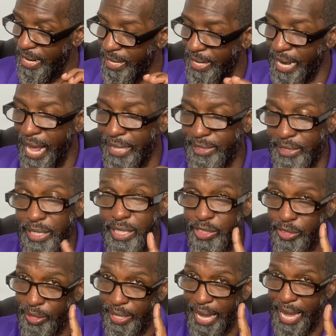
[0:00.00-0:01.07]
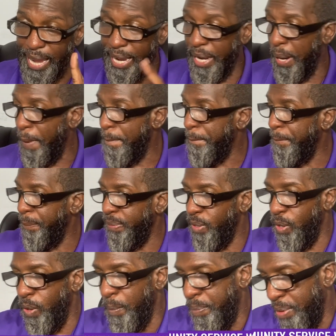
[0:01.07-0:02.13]
last initial A.
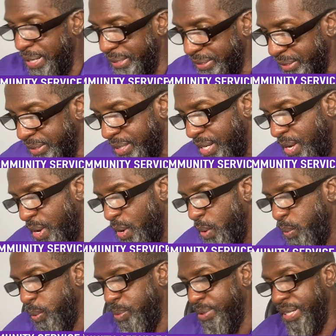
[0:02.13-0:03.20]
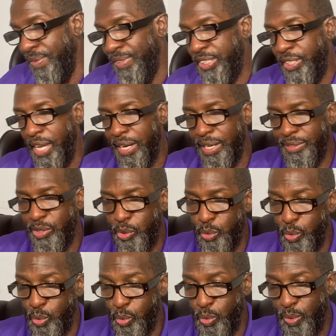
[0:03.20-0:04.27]
All praises. We're going to give a shout out
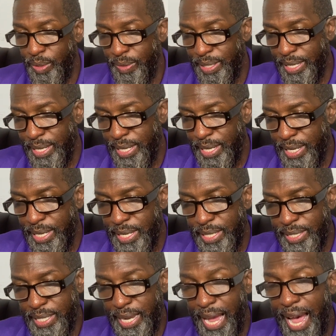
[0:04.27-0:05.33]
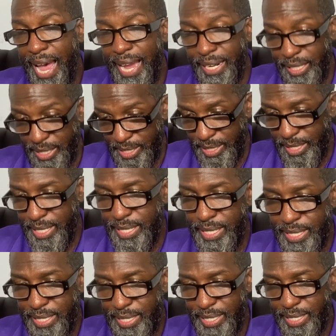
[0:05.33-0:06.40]
to Tehila,
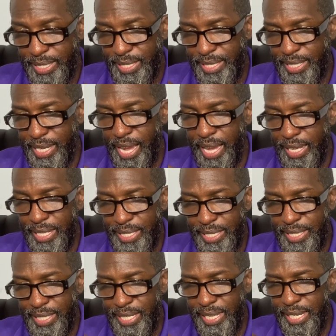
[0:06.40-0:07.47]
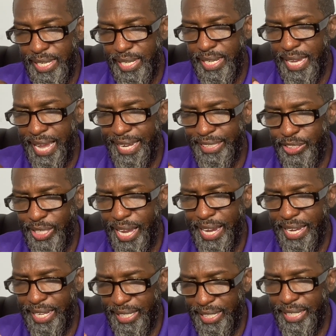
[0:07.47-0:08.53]

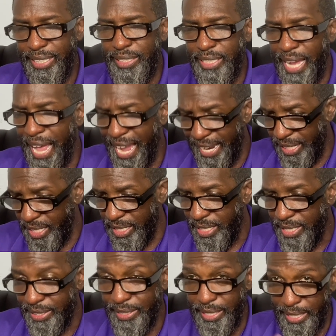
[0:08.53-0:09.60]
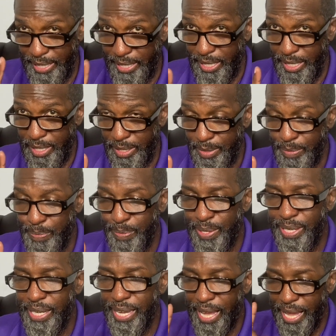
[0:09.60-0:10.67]
T-E-H-I-L-A, Tehila, Tehila,
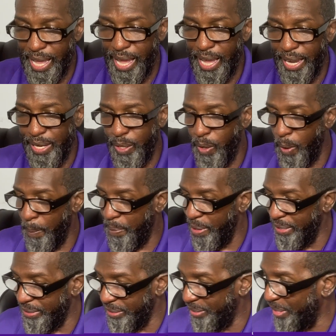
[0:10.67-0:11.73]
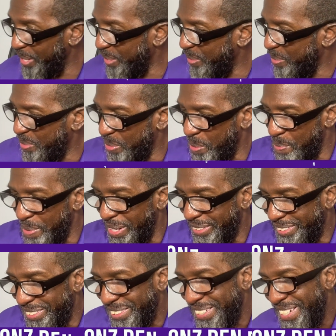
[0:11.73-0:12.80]
I. All praises. Thank you so
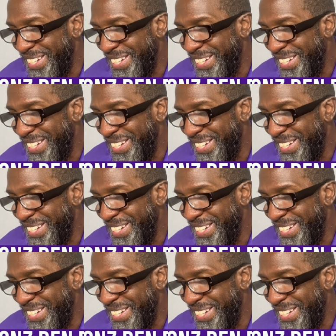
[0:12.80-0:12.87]
much.